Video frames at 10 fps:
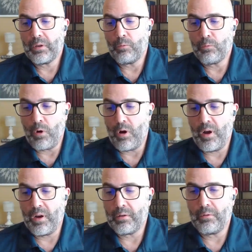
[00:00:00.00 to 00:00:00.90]

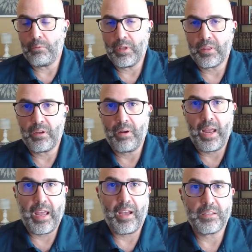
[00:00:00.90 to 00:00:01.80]
wrong with their
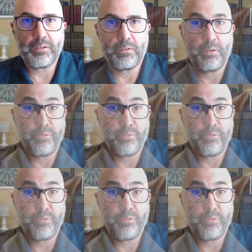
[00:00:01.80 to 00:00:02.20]
hands or their